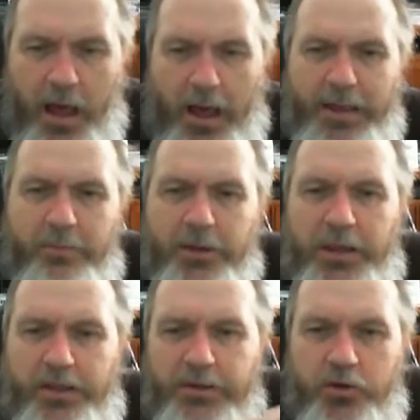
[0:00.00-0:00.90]
I am
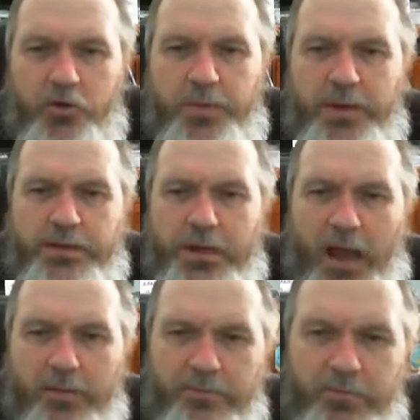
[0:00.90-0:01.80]
against you big
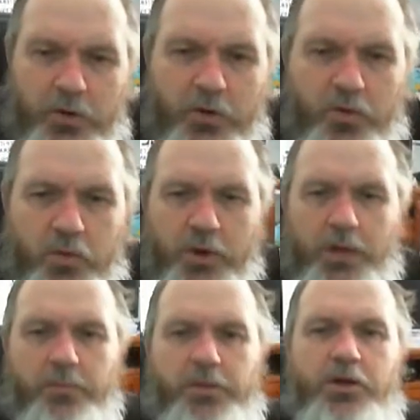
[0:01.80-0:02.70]
time. You know,
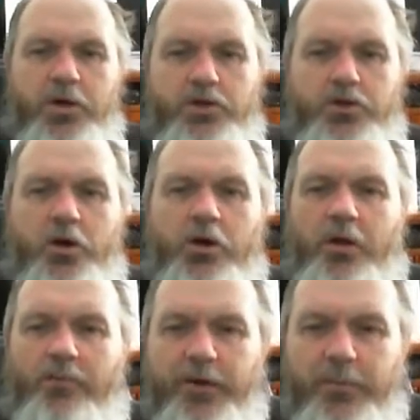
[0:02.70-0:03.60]
because your
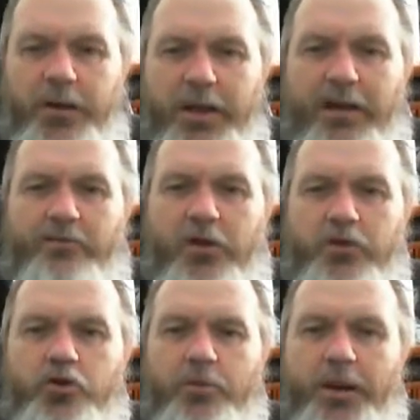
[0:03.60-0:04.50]
government have
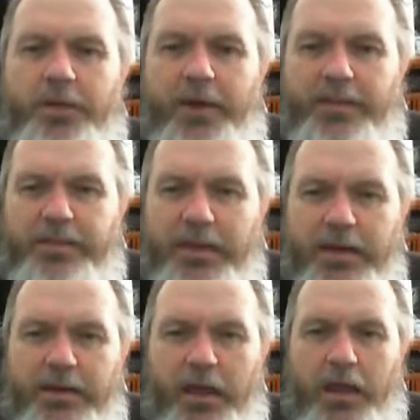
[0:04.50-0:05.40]
done so many bad
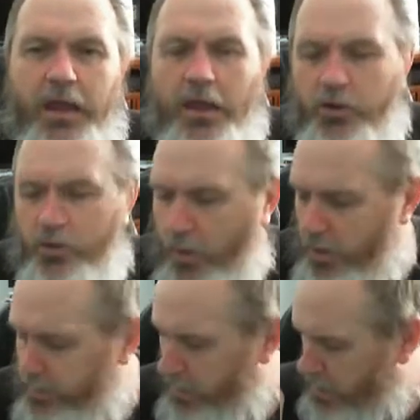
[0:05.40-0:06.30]
things
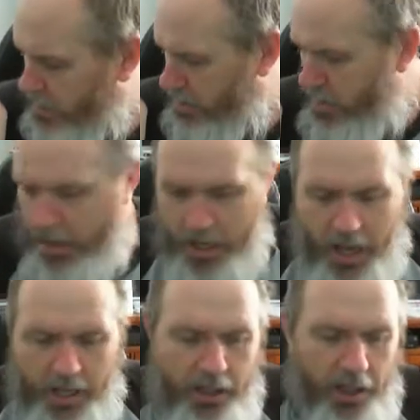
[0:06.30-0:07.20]
towards me,
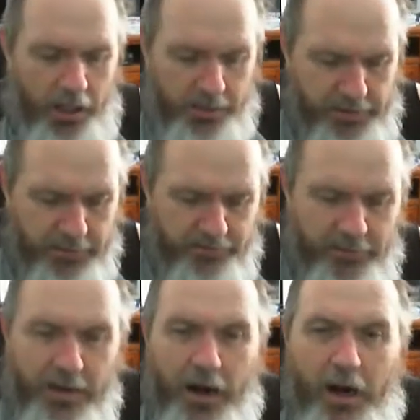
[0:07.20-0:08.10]
and it is
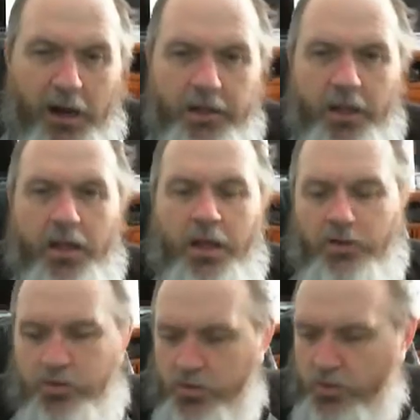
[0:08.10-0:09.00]
very hard
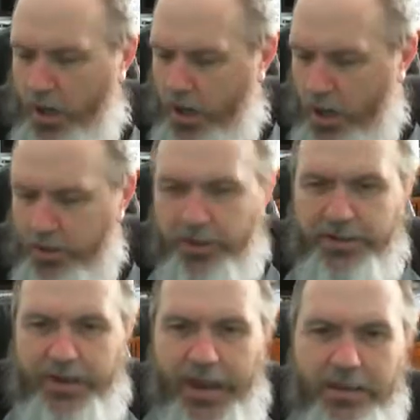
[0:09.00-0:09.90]
to
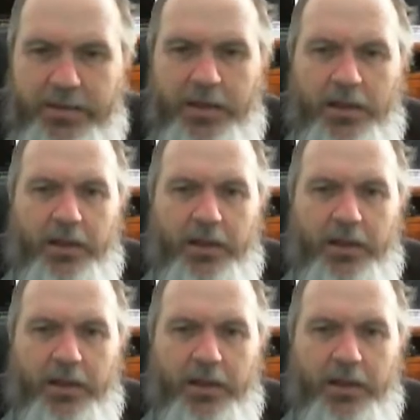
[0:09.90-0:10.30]
understand